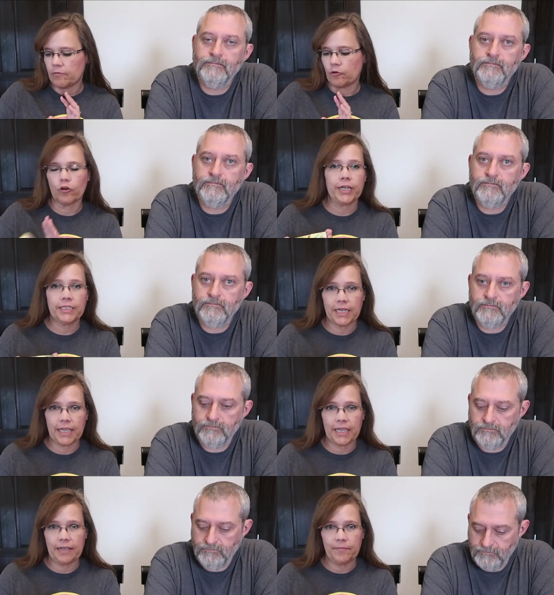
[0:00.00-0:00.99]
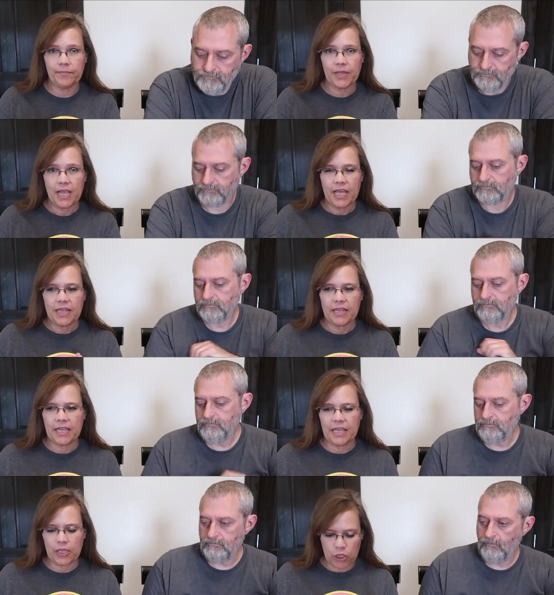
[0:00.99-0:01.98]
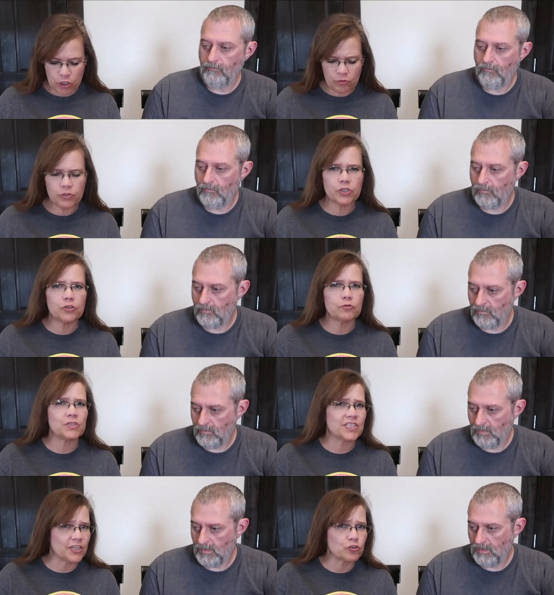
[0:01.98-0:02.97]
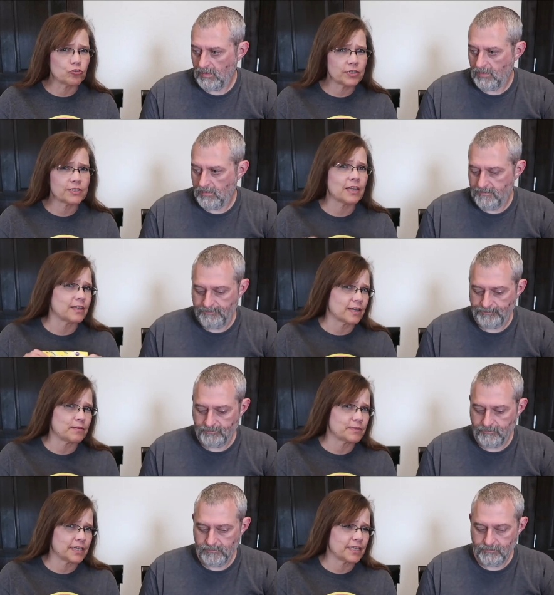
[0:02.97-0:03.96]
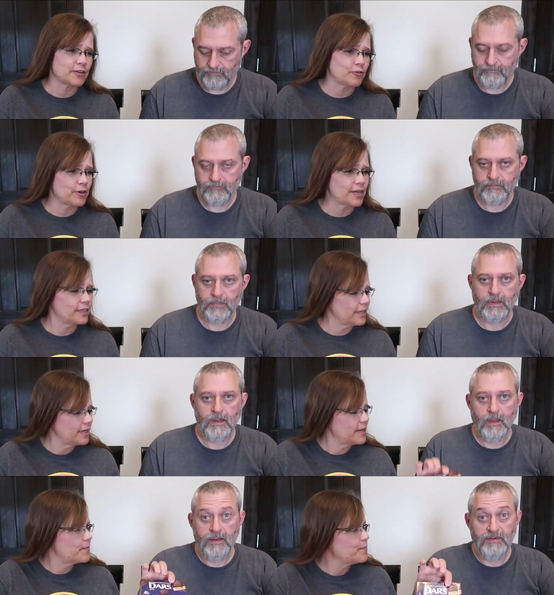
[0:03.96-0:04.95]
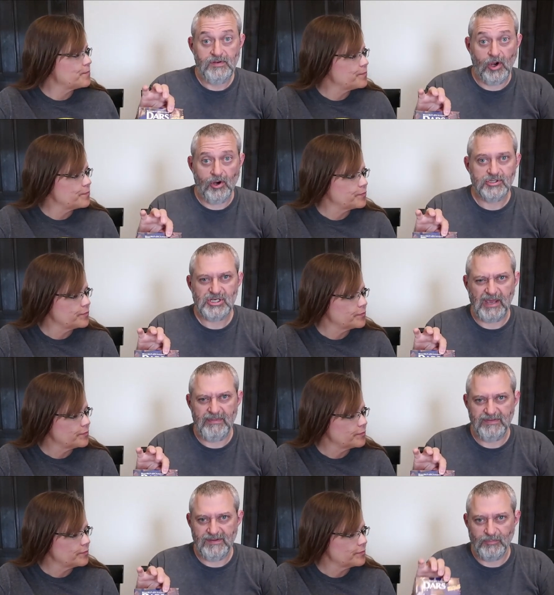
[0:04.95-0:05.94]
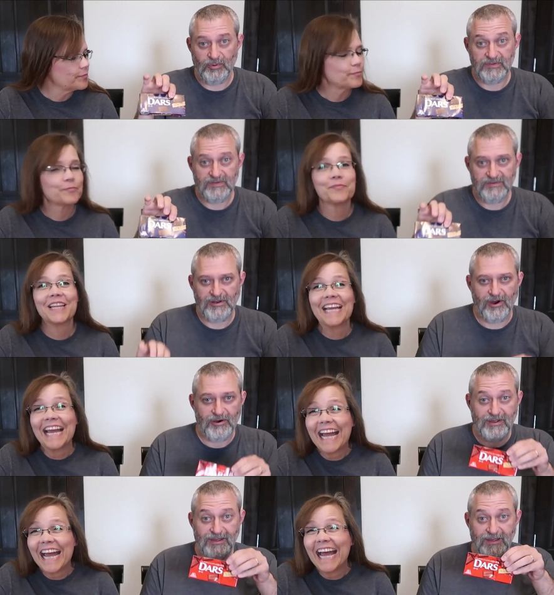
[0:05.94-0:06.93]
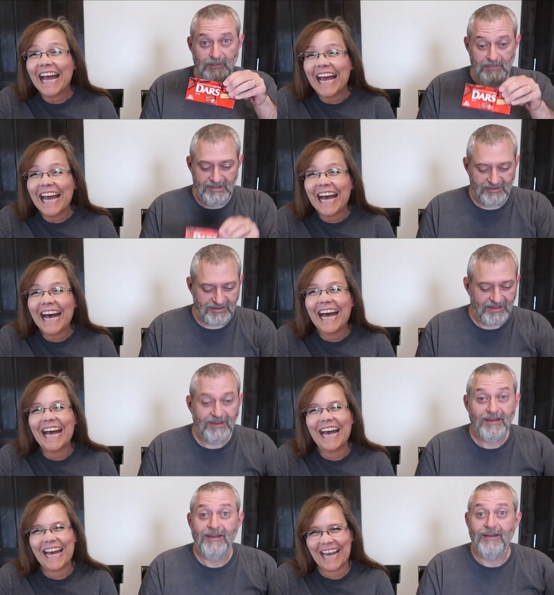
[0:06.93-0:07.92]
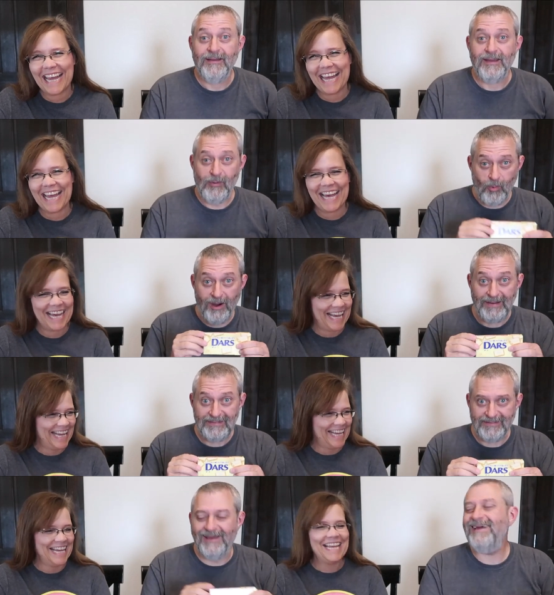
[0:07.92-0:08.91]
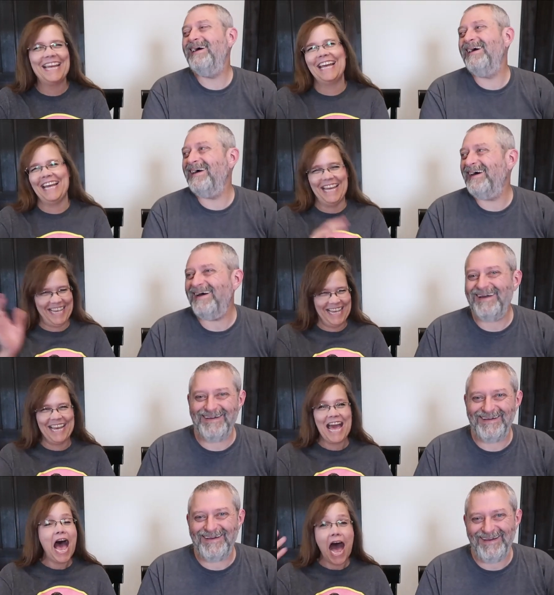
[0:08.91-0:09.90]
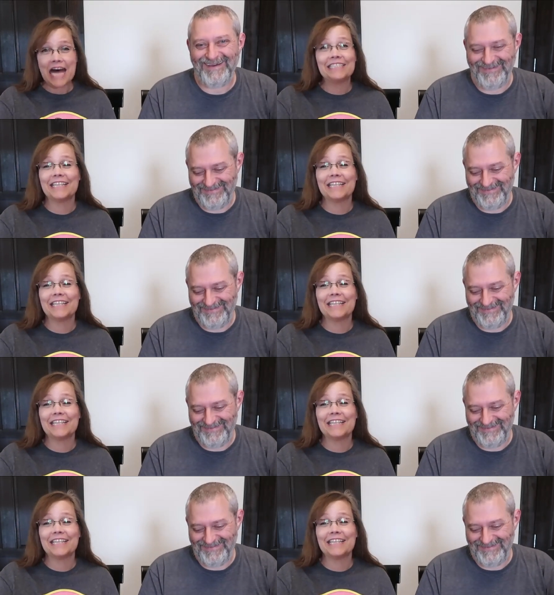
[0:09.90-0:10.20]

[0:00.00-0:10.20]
Speaker 1: green tea, the Yuzu citrus, I think I'm saying that correctly.
Speaker 2: Dark, she gave me the simple ones. Dark, milk, and white.
Speaker 1: I